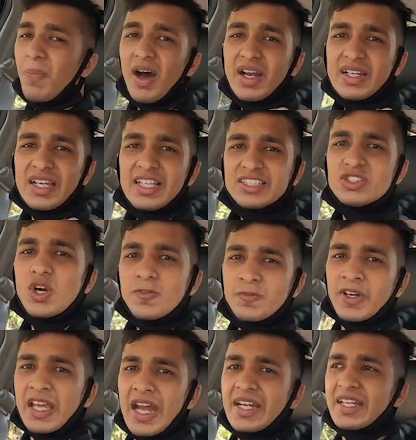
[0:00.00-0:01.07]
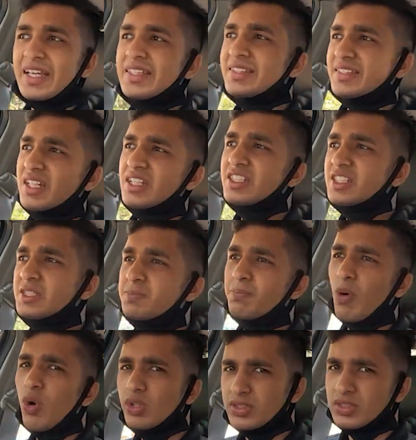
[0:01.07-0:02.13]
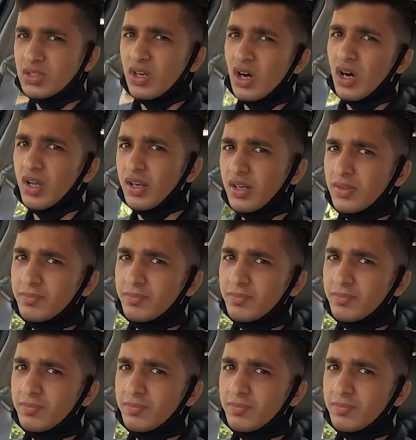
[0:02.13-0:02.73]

But let's not forget, it's a sports car.